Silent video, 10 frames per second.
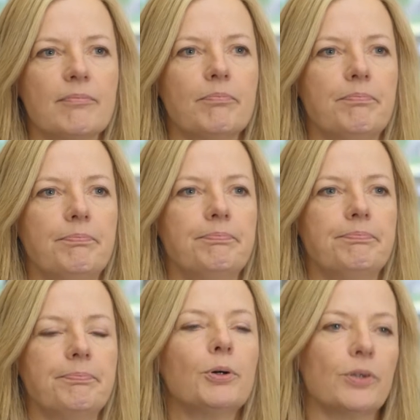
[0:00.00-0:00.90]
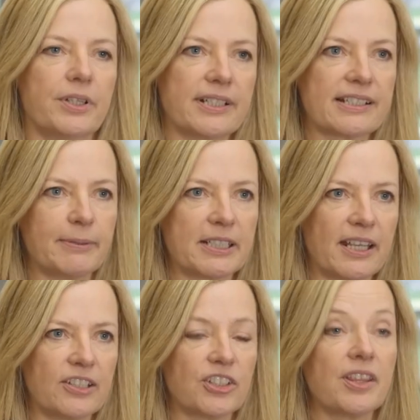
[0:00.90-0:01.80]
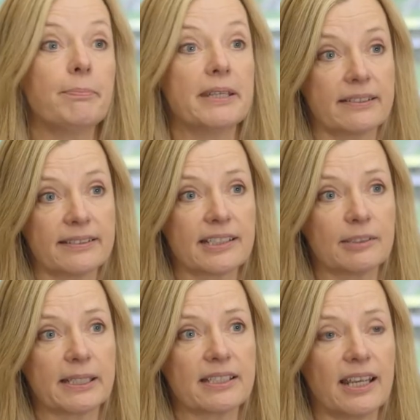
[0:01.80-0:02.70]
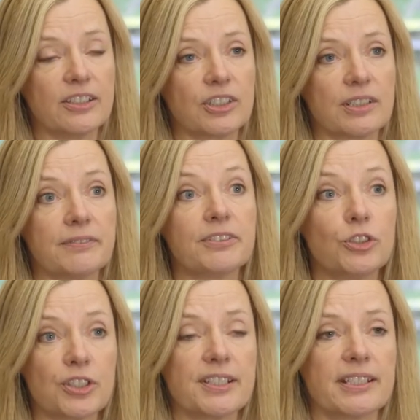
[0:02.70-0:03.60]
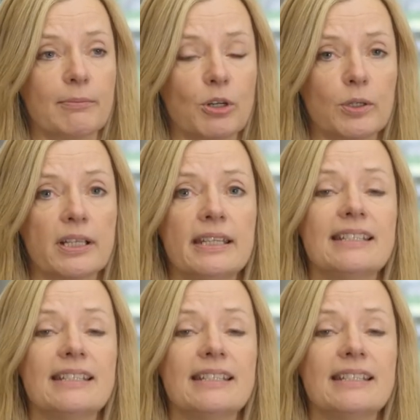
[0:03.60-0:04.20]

important expectation and the biggest expectation of the future CMO